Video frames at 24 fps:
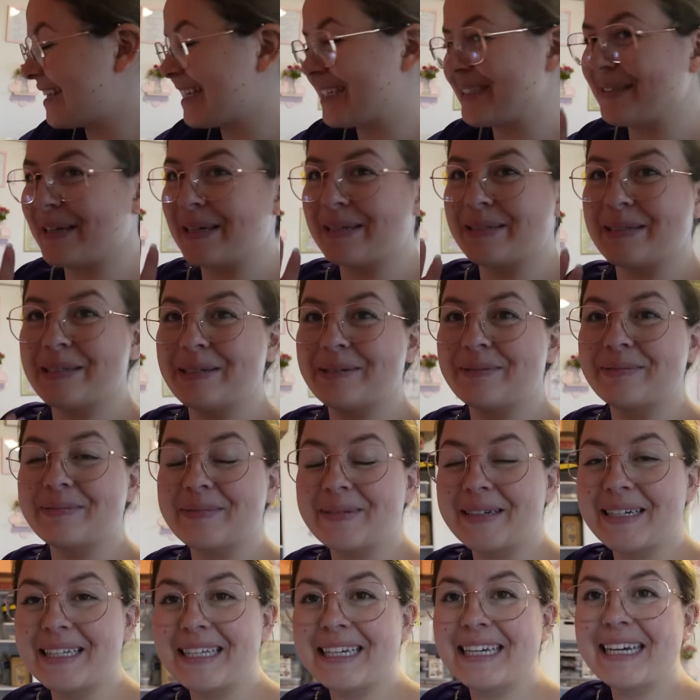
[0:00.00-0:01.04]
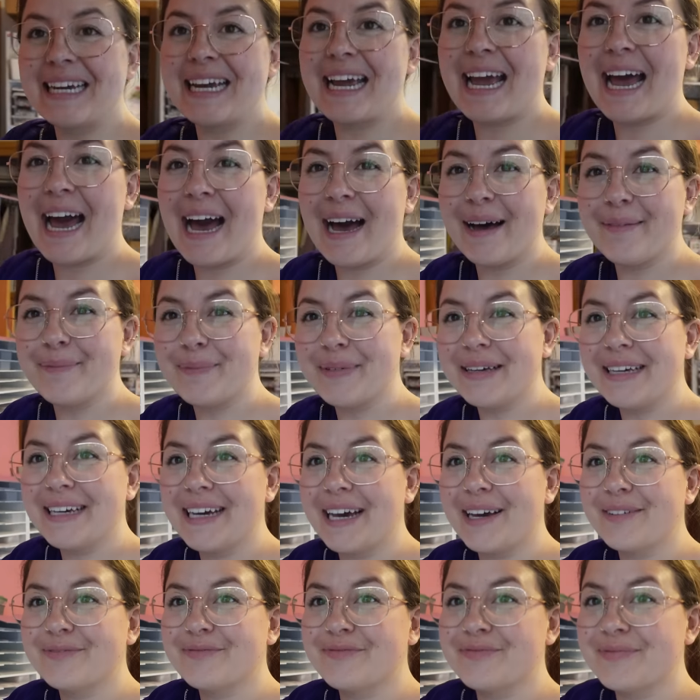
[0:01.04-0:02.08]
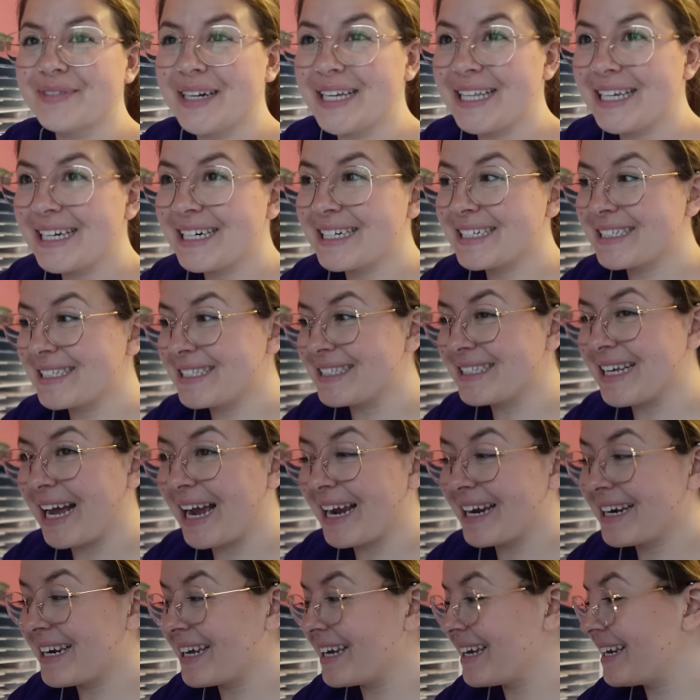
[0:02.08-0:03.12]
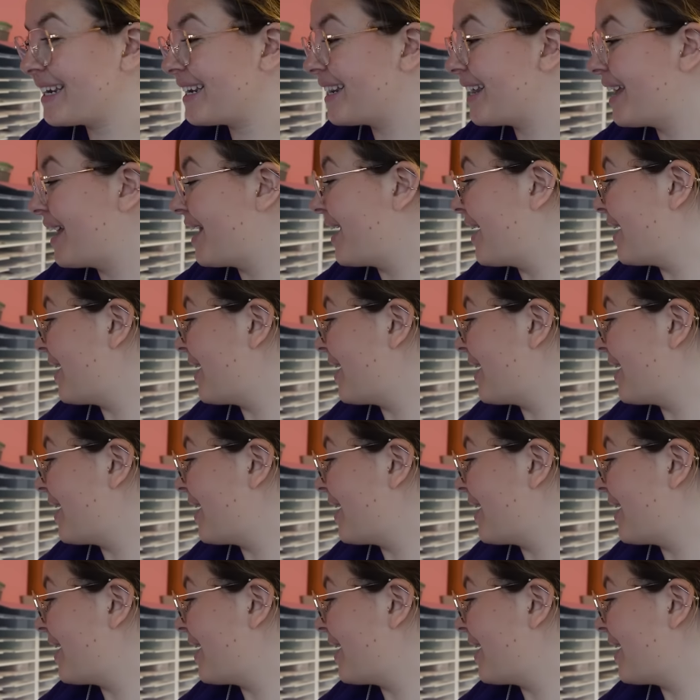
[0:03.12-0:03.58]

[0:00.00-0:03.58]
This makes me really happy and really excited